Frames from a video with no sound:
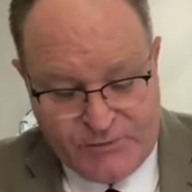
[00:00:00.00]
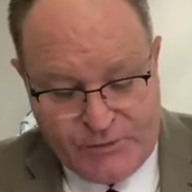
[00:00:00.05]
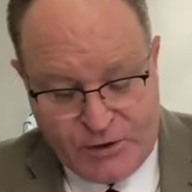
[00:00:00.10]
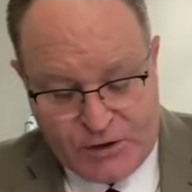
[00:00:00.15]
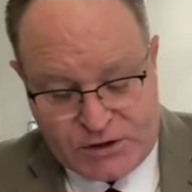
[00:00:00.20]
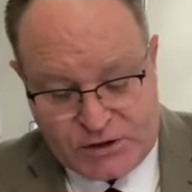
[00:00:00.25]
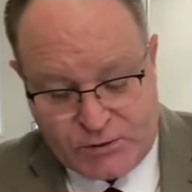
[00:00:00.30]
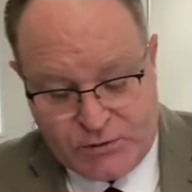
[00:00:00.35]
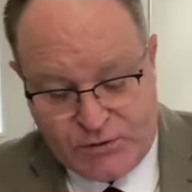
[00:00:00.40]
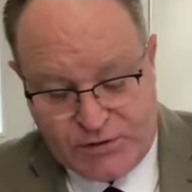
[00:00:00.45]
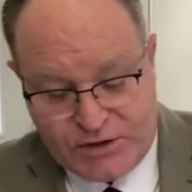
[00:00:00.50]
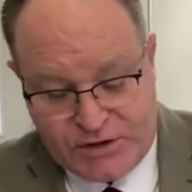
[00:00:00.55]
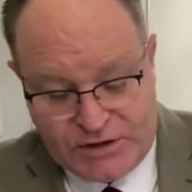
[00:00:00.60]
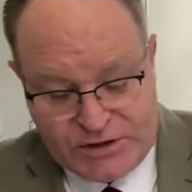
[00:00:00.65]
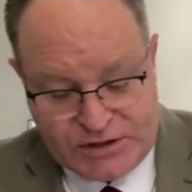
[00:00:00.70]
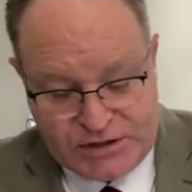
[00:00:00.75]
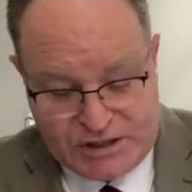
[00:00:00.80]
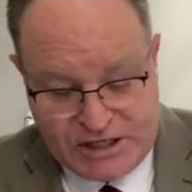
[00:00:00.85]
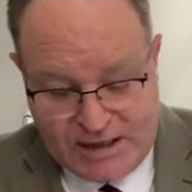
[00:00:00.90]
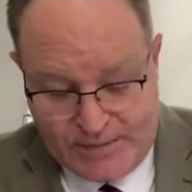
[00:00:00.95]
In 1
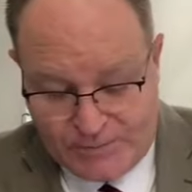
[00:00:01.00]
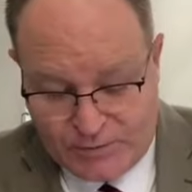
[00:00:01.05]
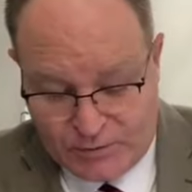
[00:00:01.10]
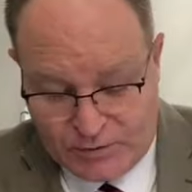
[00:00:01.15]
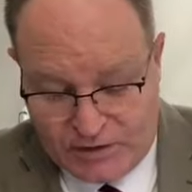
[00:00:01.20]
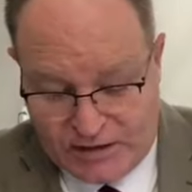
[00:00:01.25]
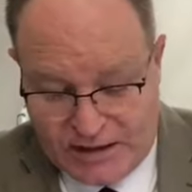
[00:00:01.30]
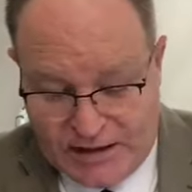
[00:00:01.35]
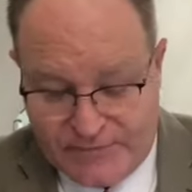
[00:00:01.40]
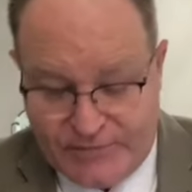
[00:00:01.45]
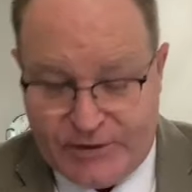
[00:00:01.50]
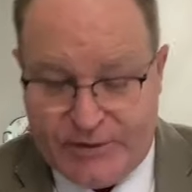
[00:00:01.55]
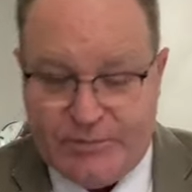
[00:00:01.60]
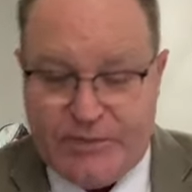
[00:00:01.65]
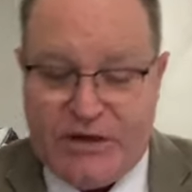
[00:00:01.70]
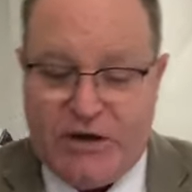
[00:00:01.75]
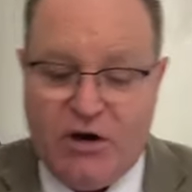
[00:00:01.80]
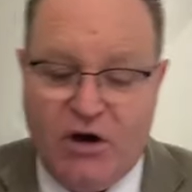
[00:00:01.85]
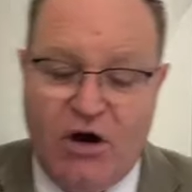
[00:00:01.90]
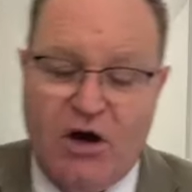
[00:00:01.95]
Corinthians chapter
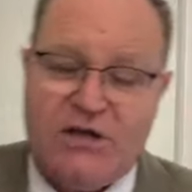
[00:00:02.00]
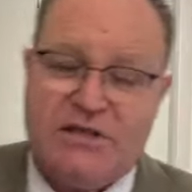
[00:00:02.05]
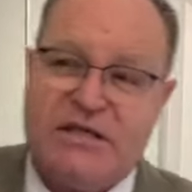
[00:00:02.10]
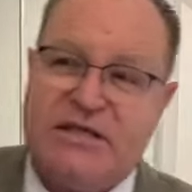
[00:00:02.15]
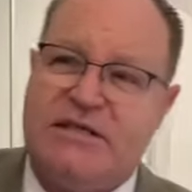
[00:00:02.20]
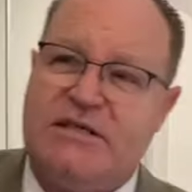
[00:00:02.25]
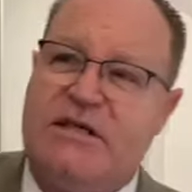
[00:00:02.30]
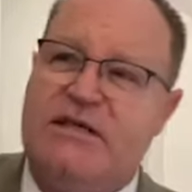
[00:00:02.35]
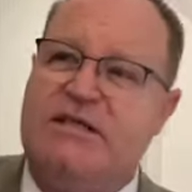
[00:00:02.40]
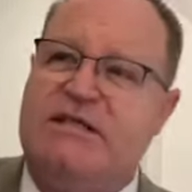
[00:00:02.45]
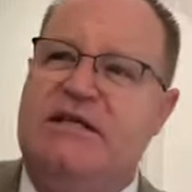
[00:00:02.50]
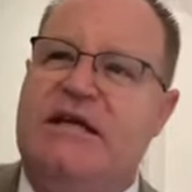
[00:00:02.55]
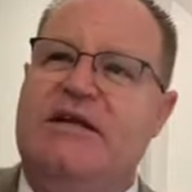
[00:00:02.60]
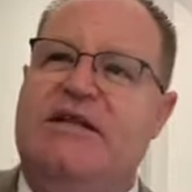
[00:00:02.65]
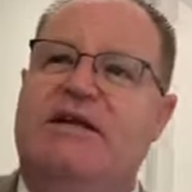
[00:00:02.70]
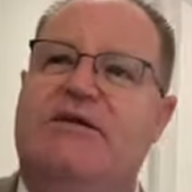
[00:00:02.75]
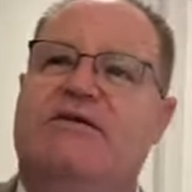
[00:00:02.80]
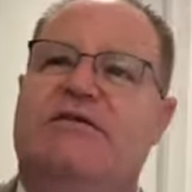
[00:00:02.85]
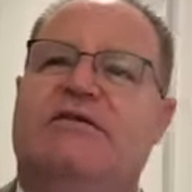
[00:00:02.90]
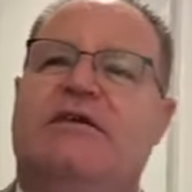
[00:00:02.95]
11, because as I
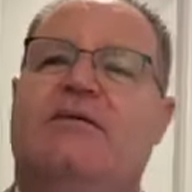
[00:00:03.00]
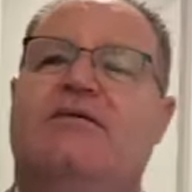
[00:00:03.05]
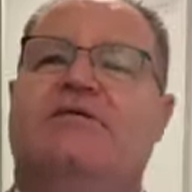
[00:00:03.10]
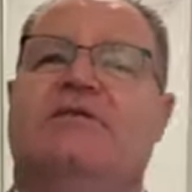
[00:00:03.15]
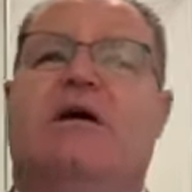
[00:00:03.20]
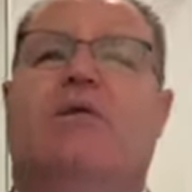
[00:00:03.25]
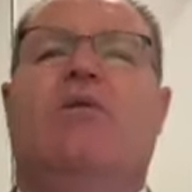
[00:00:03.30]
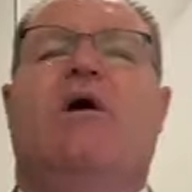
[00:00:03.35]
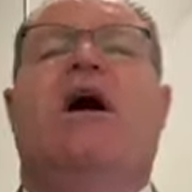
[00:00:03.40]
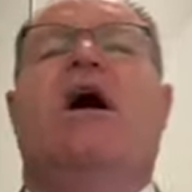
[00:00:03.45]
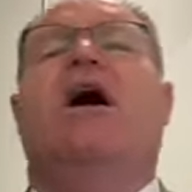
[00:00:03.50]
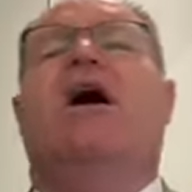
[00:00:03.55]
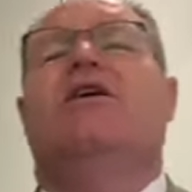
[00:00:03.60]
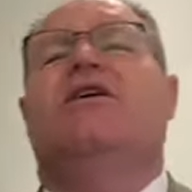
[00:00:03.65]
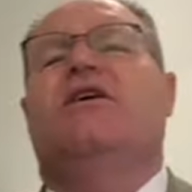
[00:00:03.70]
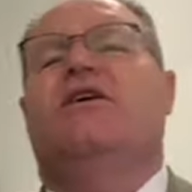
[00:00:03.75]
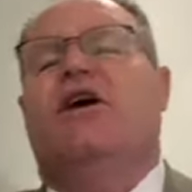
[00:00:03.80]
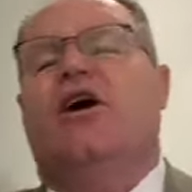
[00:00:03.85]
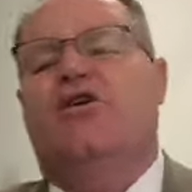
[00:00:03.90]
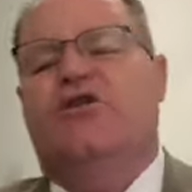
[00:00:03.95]
said, there are some who say,
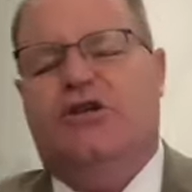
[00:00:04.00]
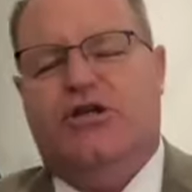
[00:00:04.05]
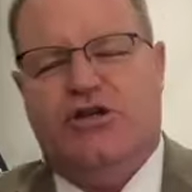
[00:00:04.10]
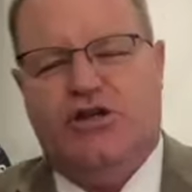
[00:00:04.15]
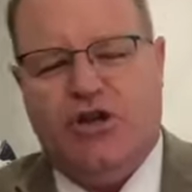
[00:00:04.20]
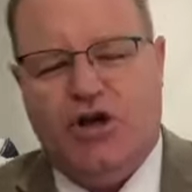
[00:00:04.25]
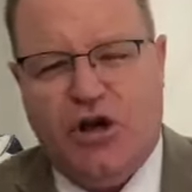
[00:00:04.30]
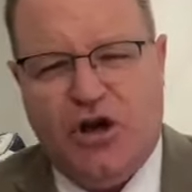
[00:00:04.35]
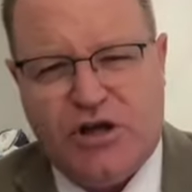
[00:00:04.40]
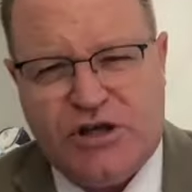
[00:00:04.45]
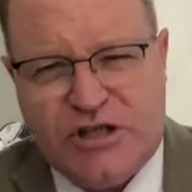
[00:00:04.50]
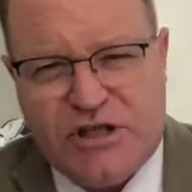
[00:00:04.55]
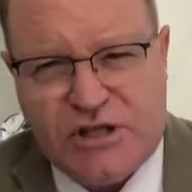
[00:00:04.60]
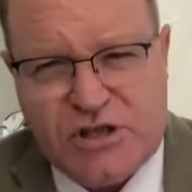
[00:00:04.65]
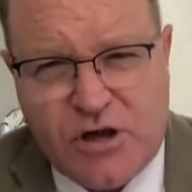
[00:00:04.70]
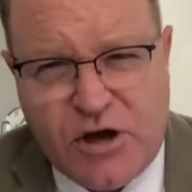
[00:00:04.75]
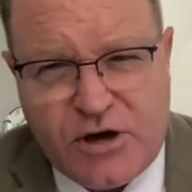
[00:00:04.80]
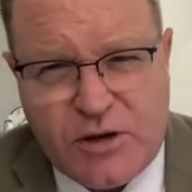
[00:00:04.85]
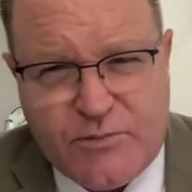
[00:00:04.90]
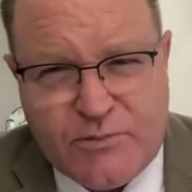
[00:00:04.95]
well, you know, the church
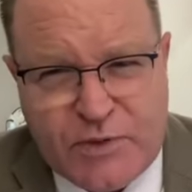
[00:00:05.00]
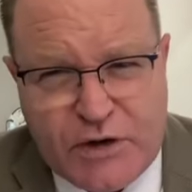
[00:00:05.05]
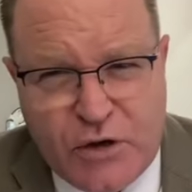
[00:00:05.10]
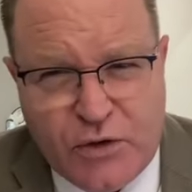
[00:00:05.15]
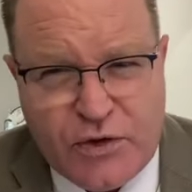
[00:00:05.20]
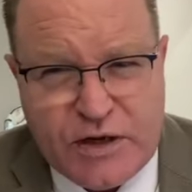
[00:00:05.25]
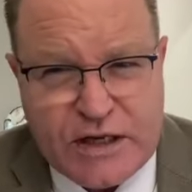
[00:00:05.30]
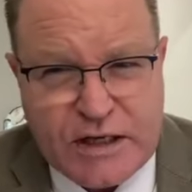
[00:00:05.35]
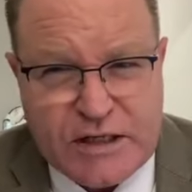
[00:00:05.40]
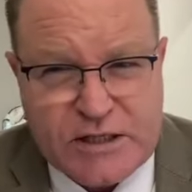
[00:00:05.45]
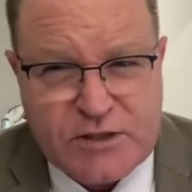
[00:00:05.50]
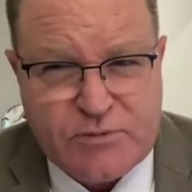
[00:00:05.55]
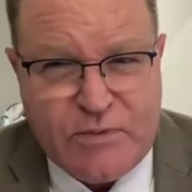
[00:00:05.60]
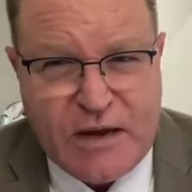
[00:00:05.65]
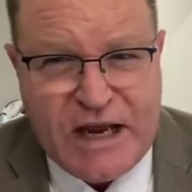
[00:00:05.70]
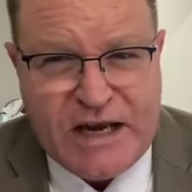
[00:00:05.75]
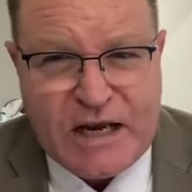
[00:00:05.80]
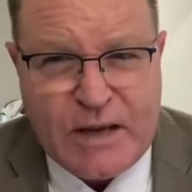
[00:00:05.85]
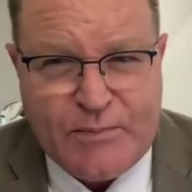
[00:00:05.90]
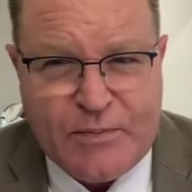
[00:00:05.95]
is not a building.
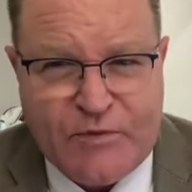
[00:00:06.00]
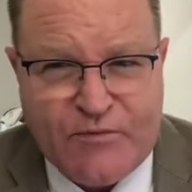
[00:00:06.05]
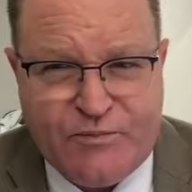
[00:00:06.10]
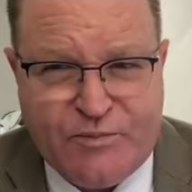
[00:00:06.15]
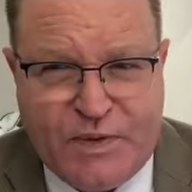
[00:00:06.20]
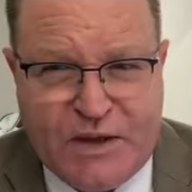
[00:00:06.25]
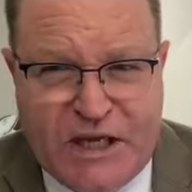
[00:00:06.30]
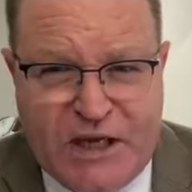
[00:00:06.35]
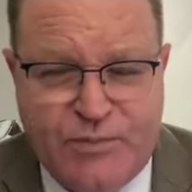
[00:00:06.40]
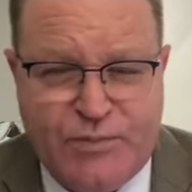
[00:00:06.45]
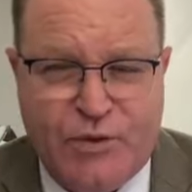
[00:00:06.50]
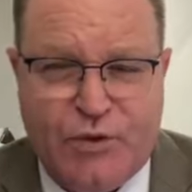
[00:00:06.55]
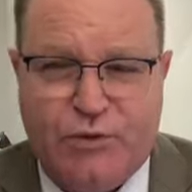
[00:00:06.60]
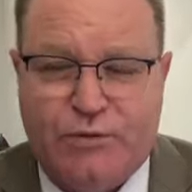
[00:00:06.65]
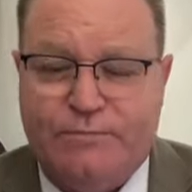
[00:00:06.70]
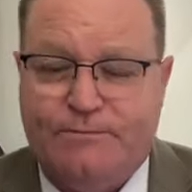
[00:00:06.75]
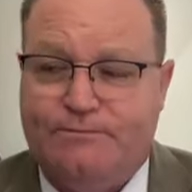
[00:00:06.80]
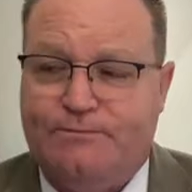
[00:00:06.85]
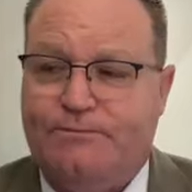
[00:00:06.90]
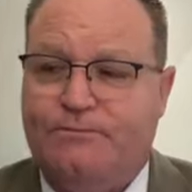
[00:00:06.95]
It's made up of
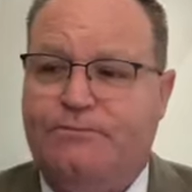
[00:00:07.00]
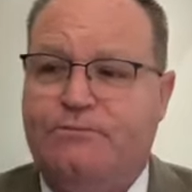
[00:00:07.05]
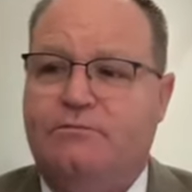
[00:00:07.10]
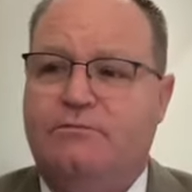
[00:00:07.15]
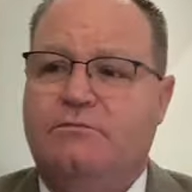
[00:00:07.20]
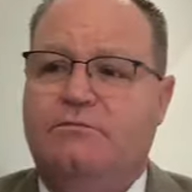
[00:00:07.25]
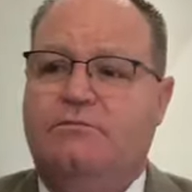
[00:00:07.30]
people.